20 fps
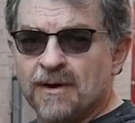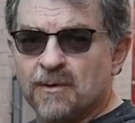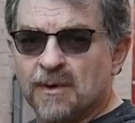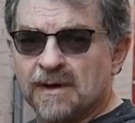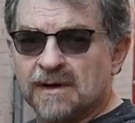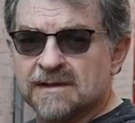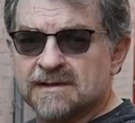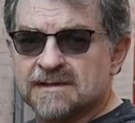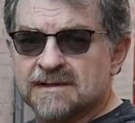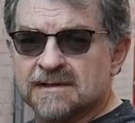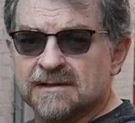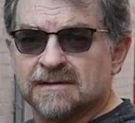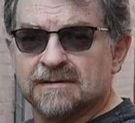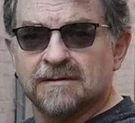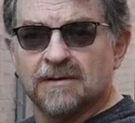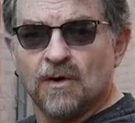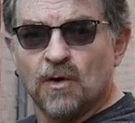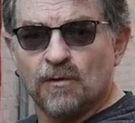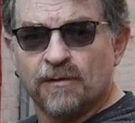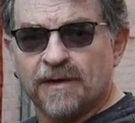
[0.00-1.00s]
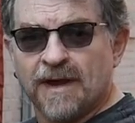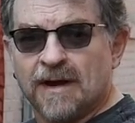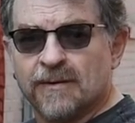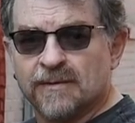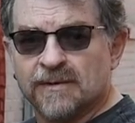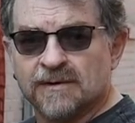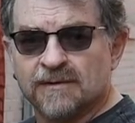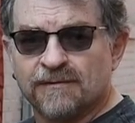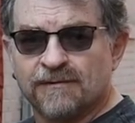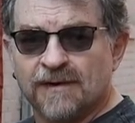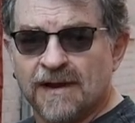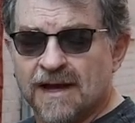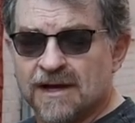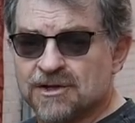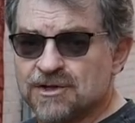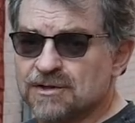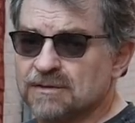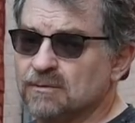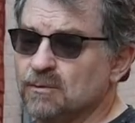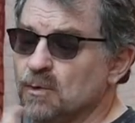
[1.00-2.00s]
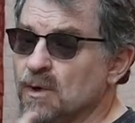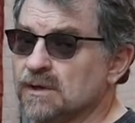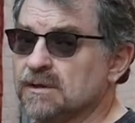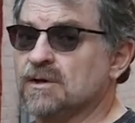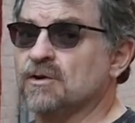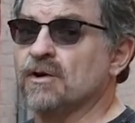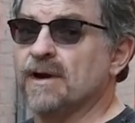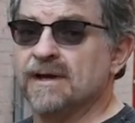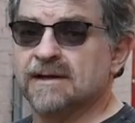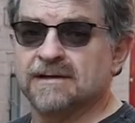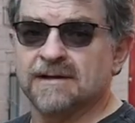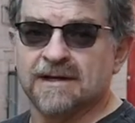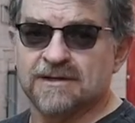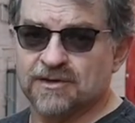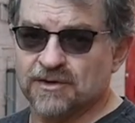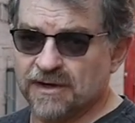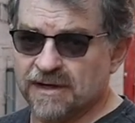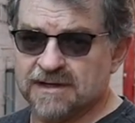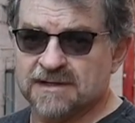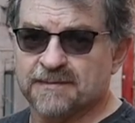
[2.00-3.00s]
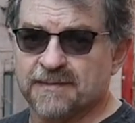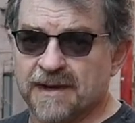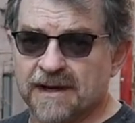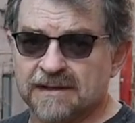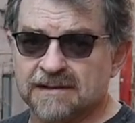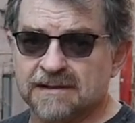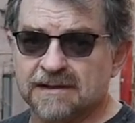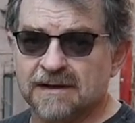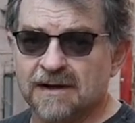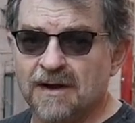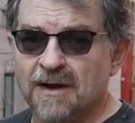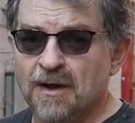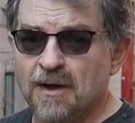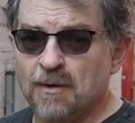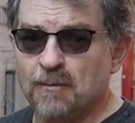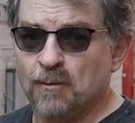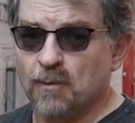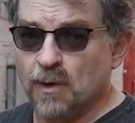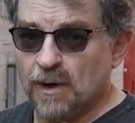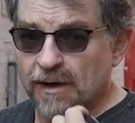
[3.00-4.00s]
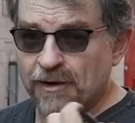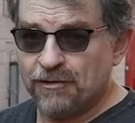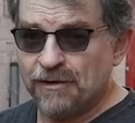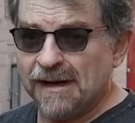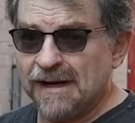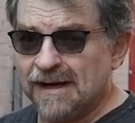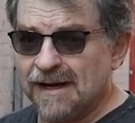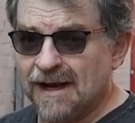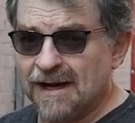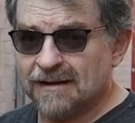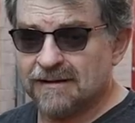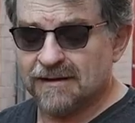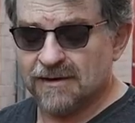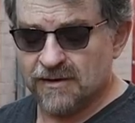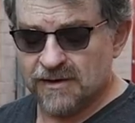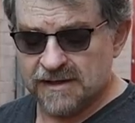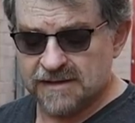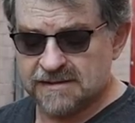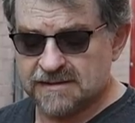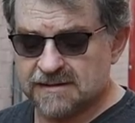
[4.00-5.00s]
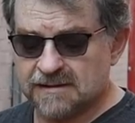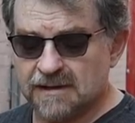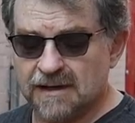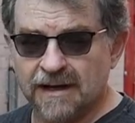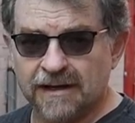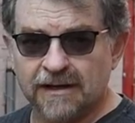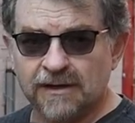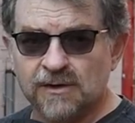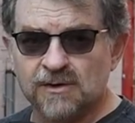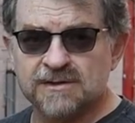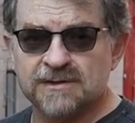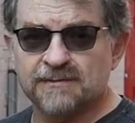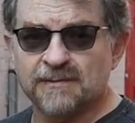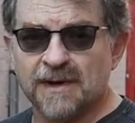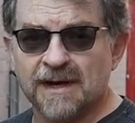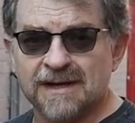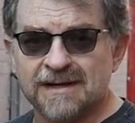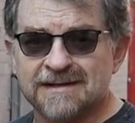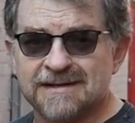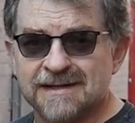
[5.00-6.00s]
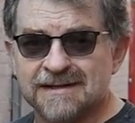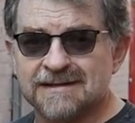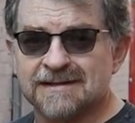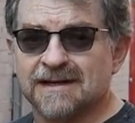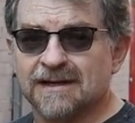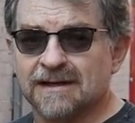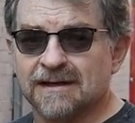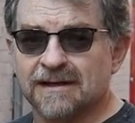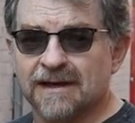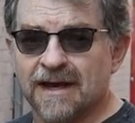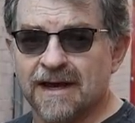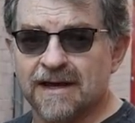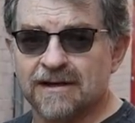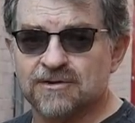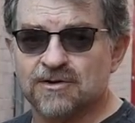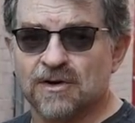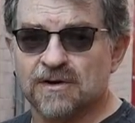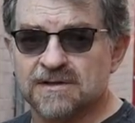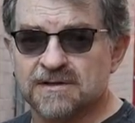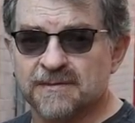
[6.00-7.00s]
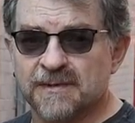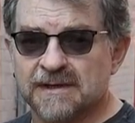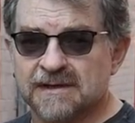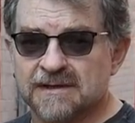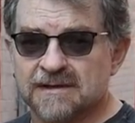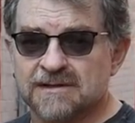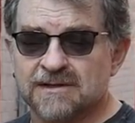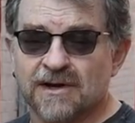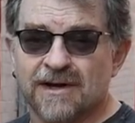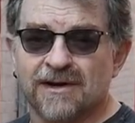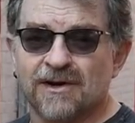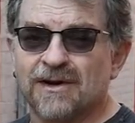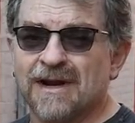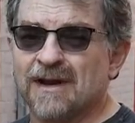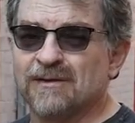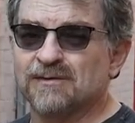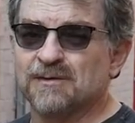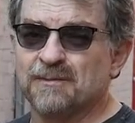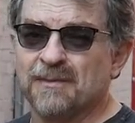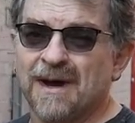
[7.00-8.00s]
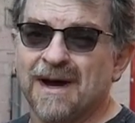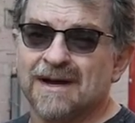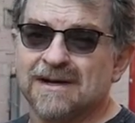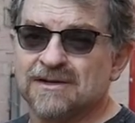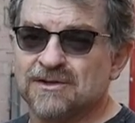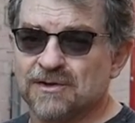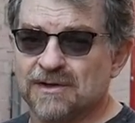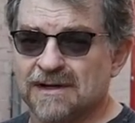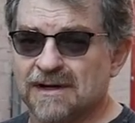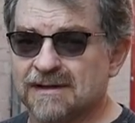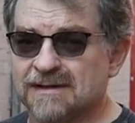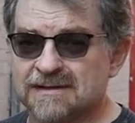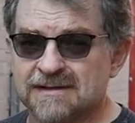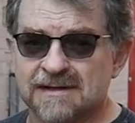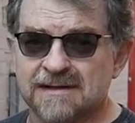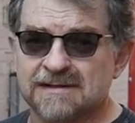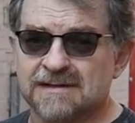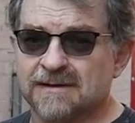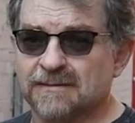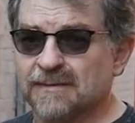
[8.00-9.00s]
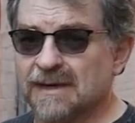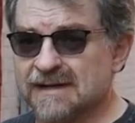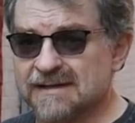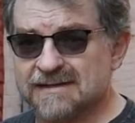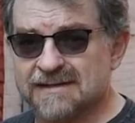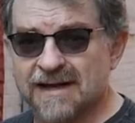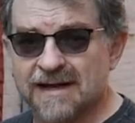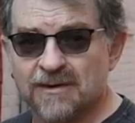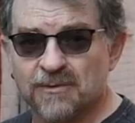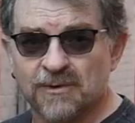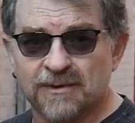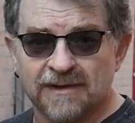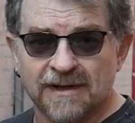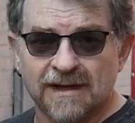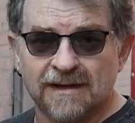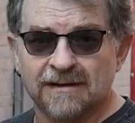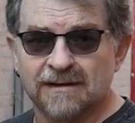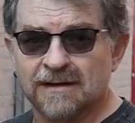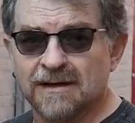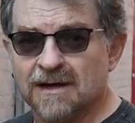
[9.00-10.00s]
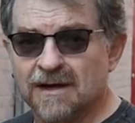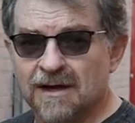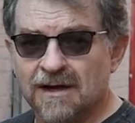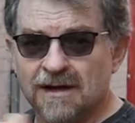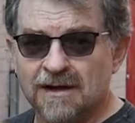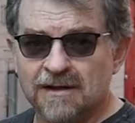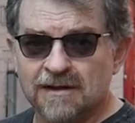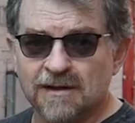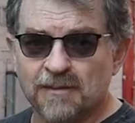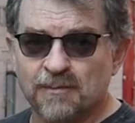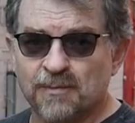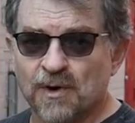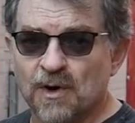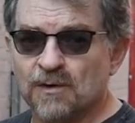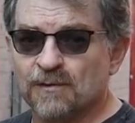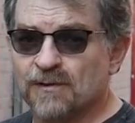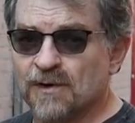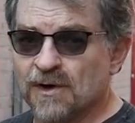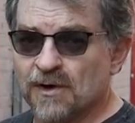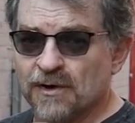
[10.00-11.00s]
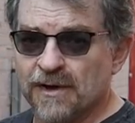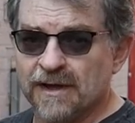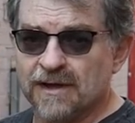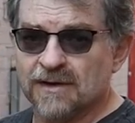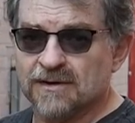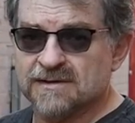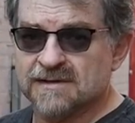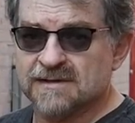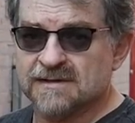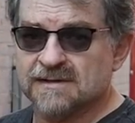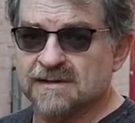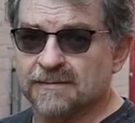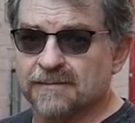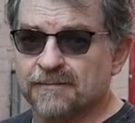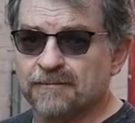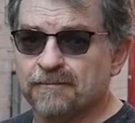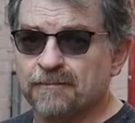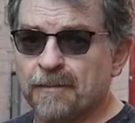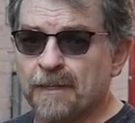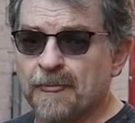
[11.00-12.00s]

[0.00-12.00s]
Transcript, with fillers: A1 as an off-camera flash worked great, as you'd expect. What I really like though is I can use my existing air transmitter, so I don't have to buy into another system. I stay within the Profoto ecosystem.